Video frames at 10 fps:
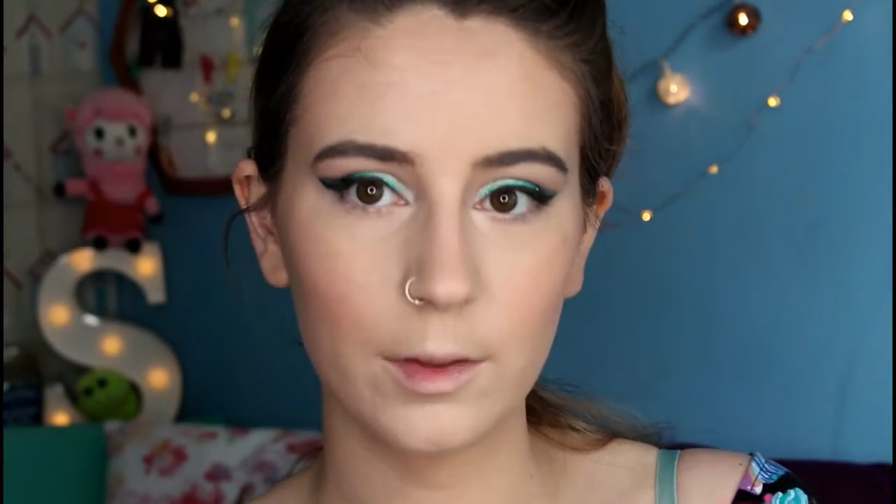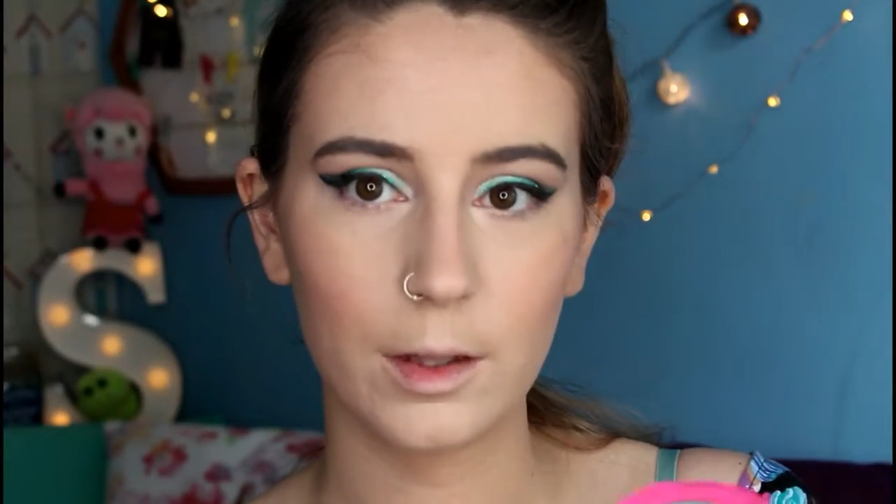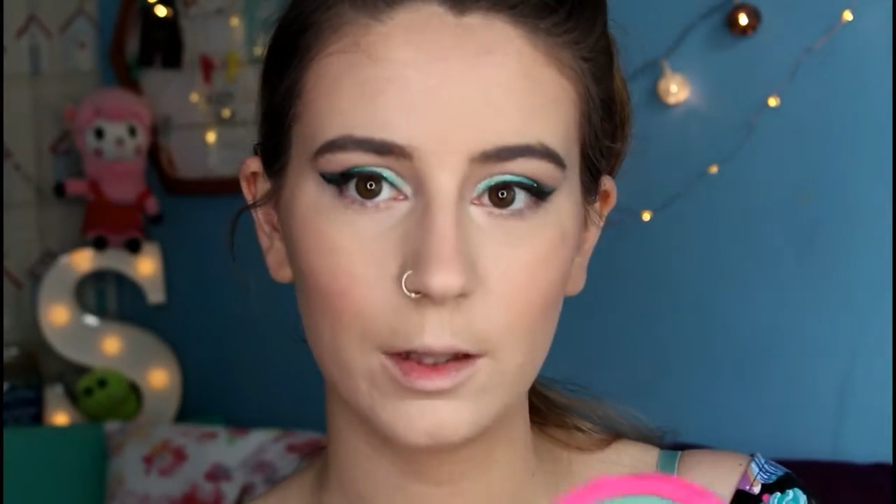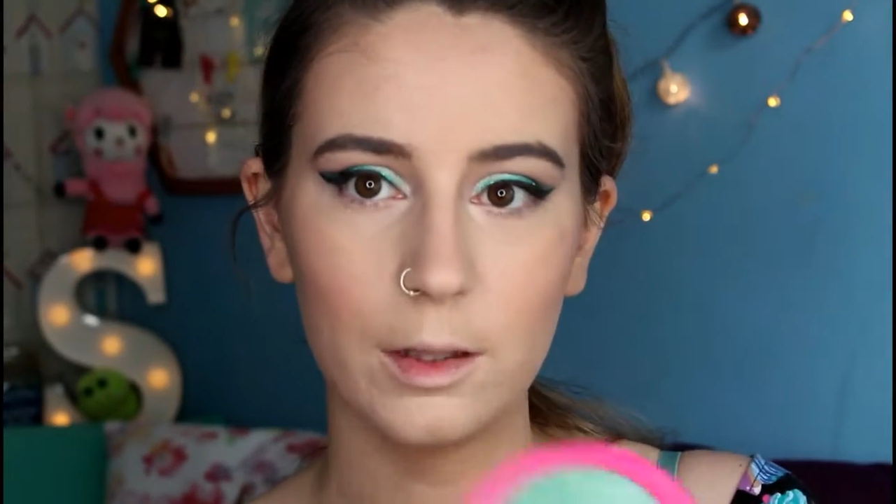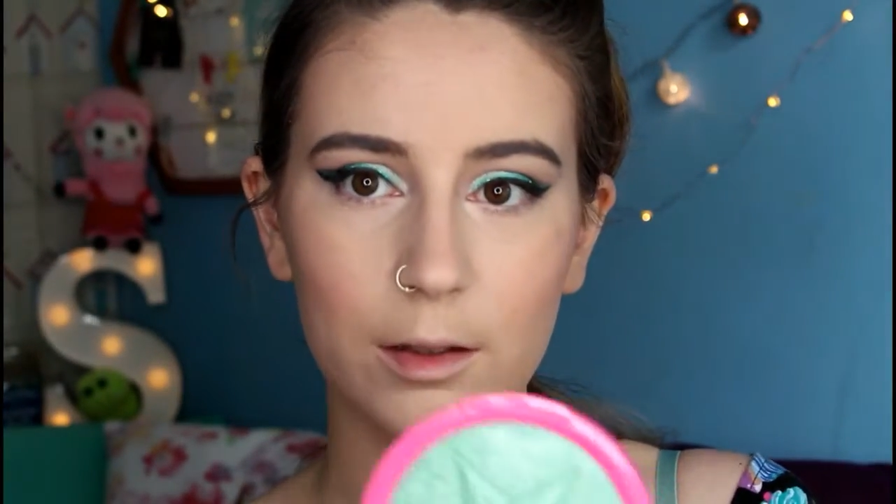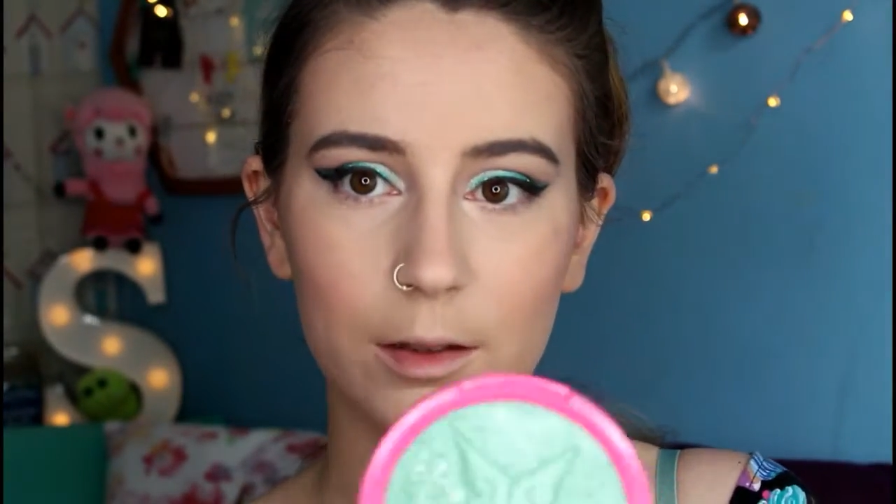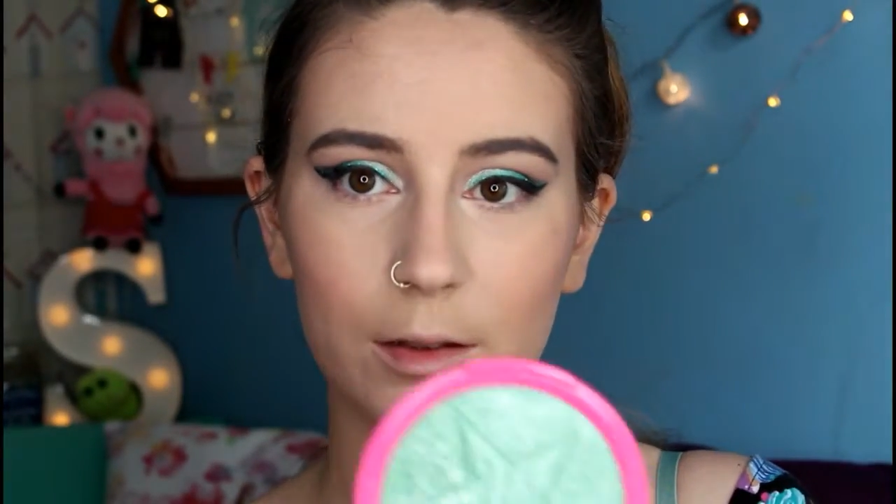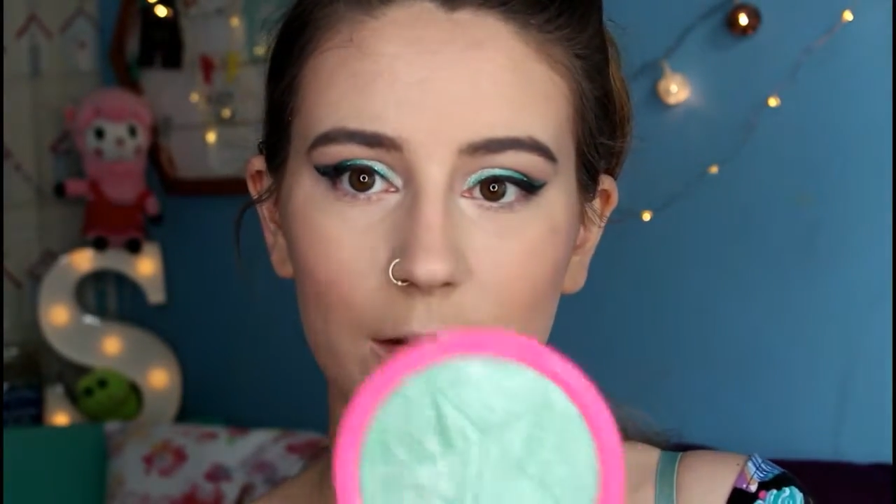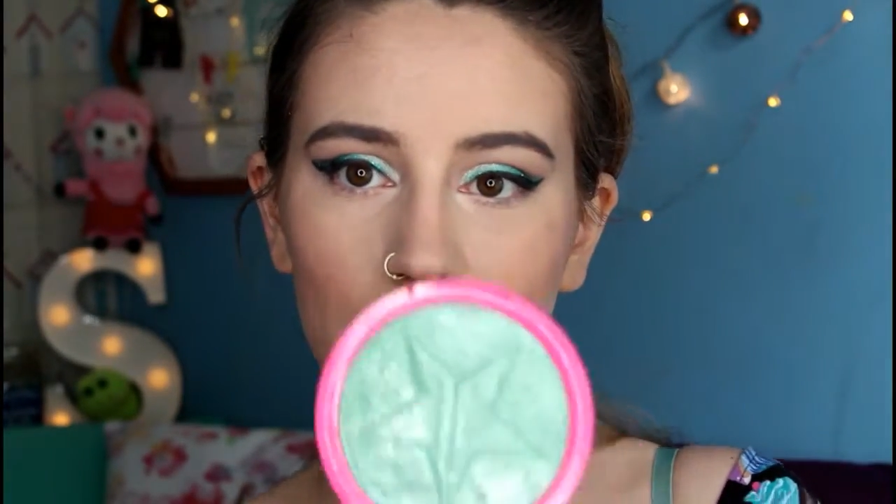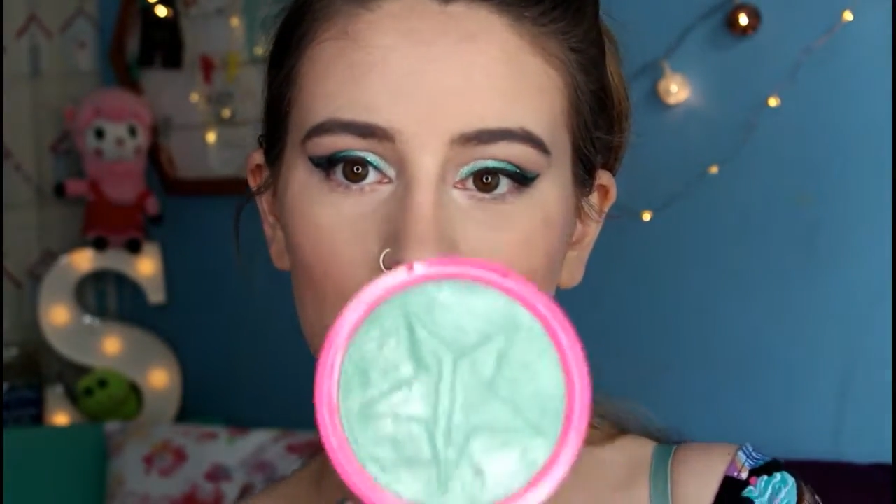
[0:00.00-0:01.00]
Now for
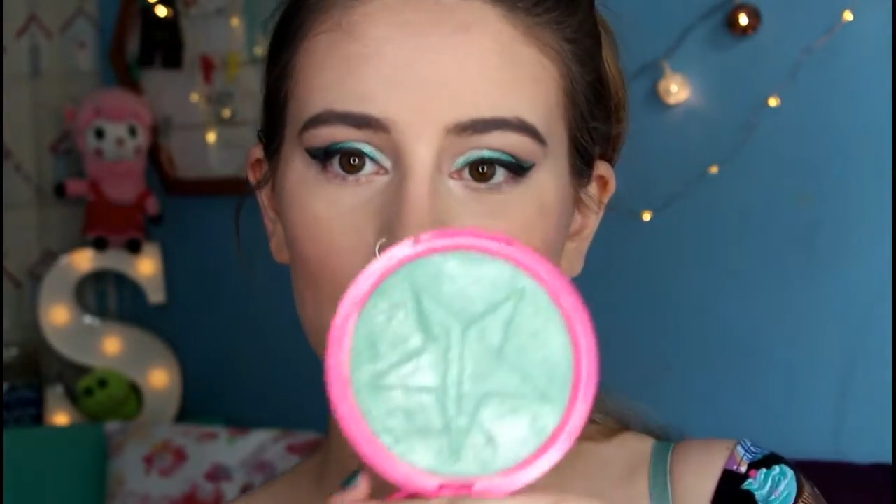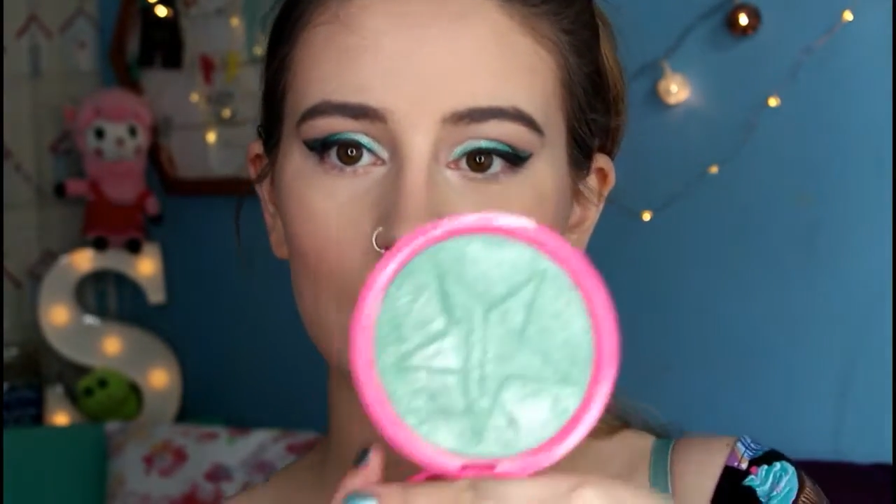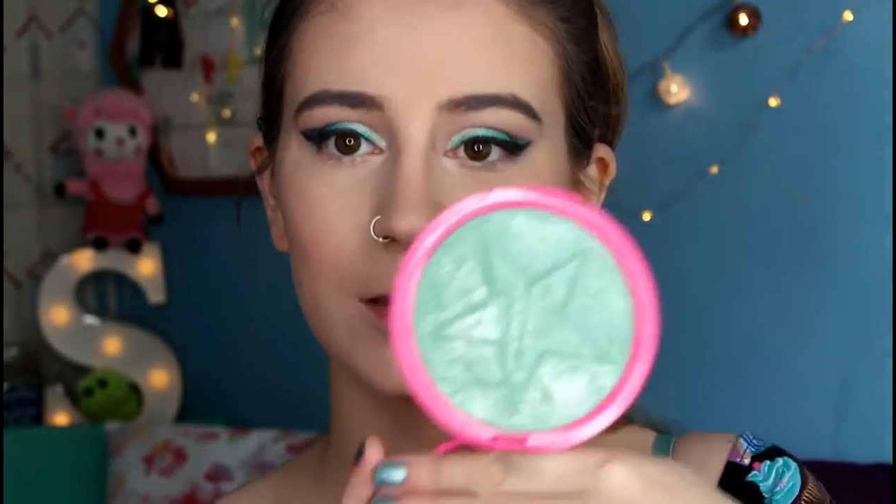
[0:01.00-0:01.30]
my favourite